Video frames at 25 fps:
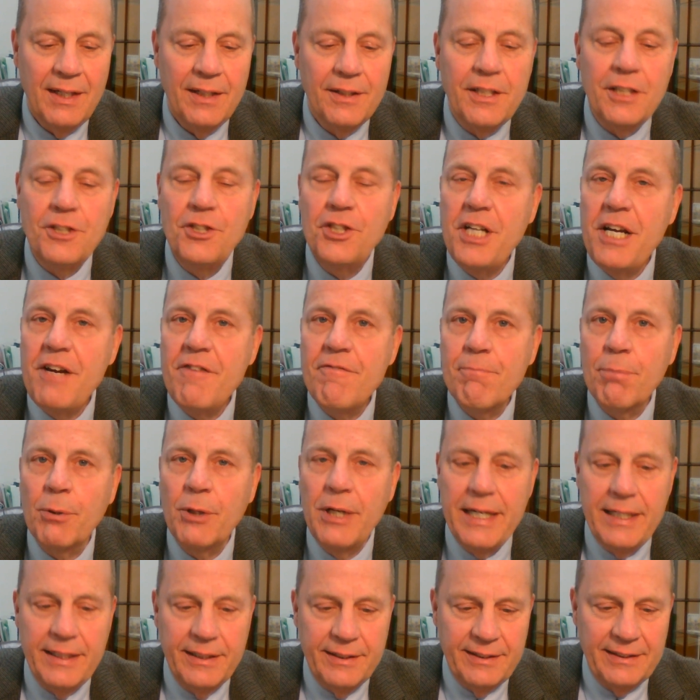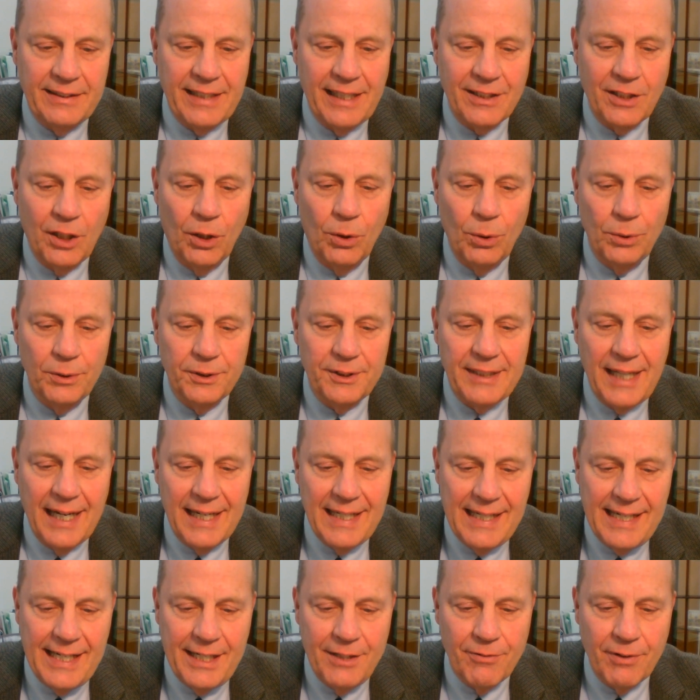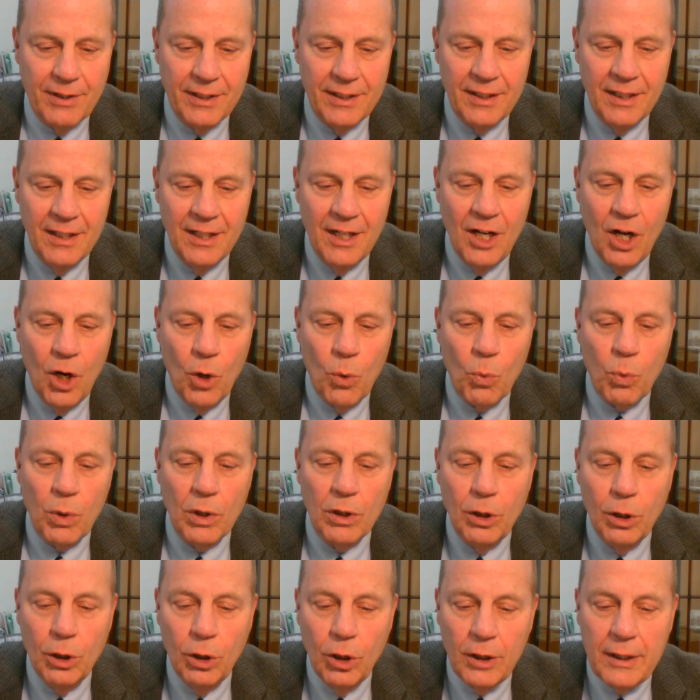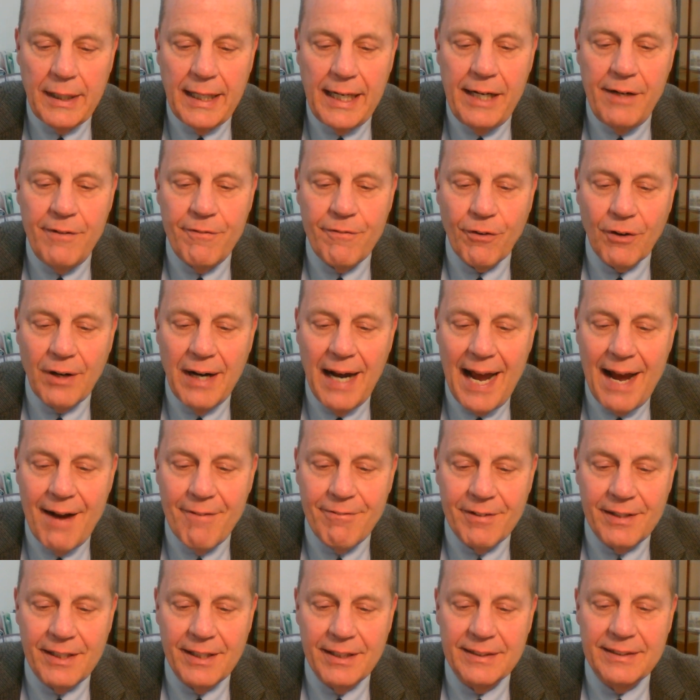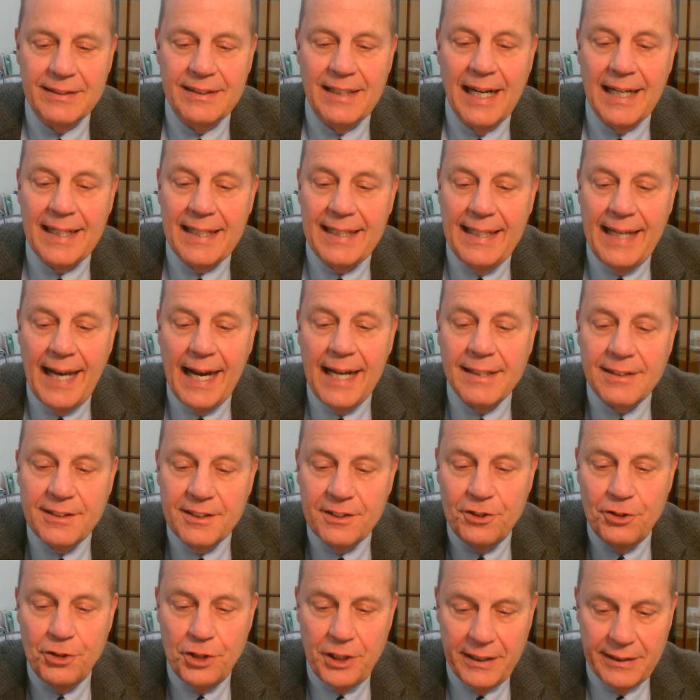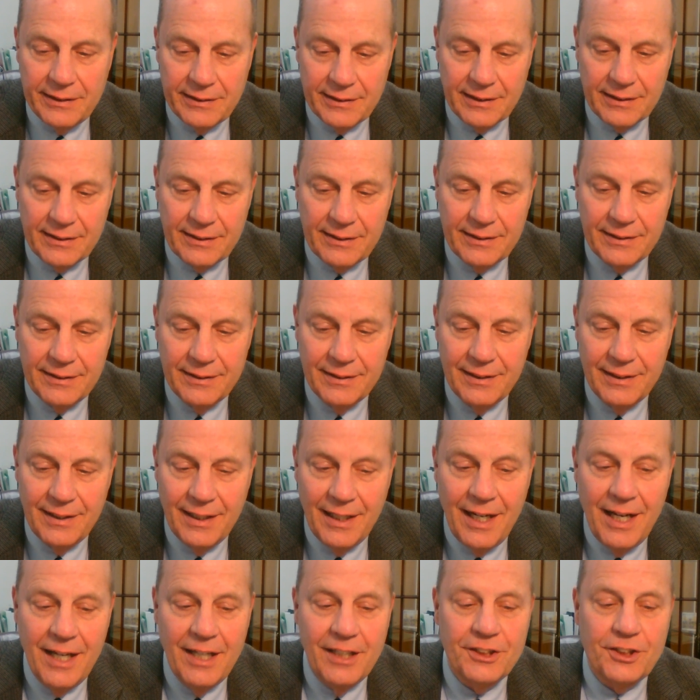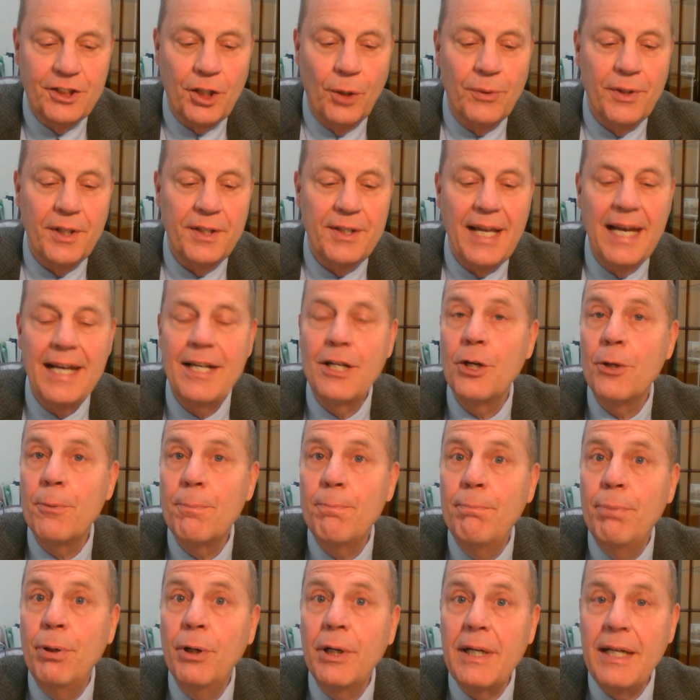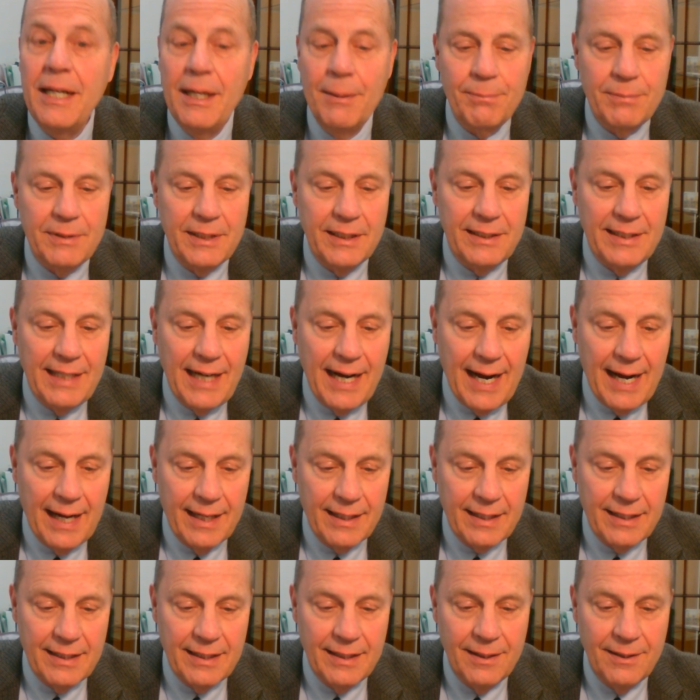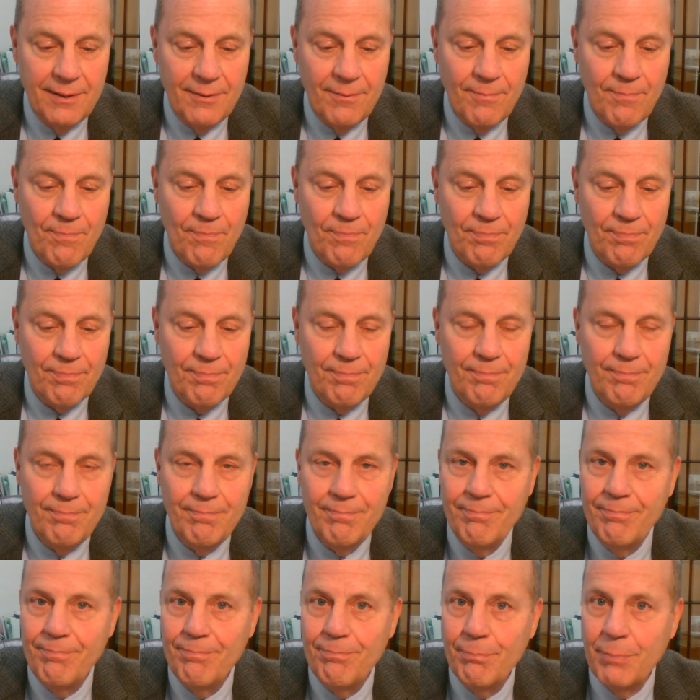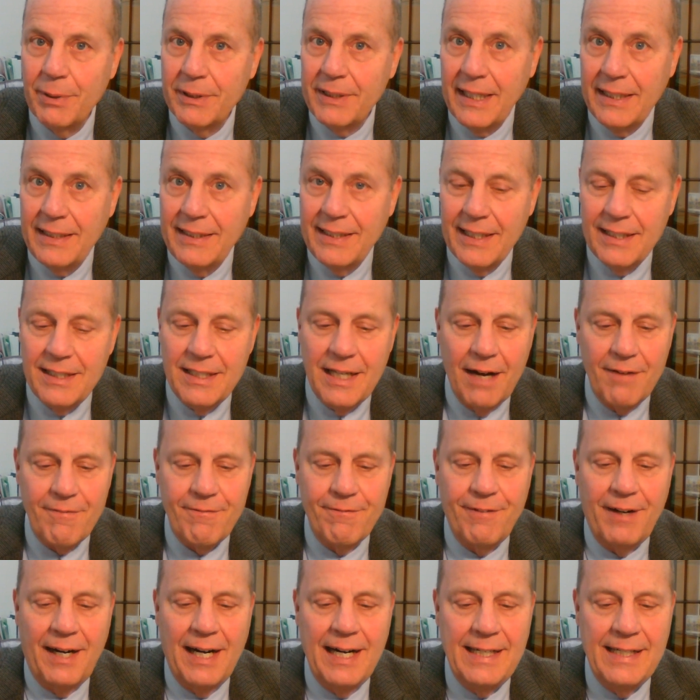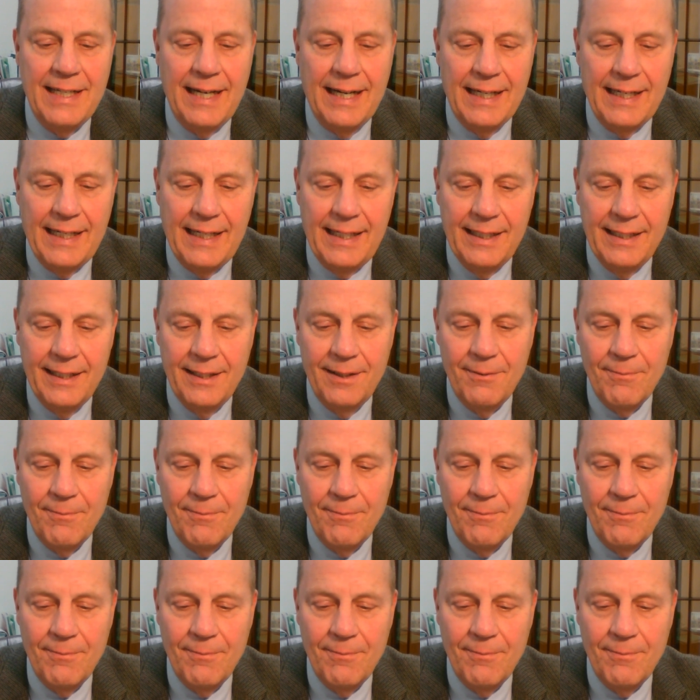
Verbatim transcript: The chief priests and the whole Sanhedrin were looking for evidence against Jesus so that they could put him to death, but they did not find any.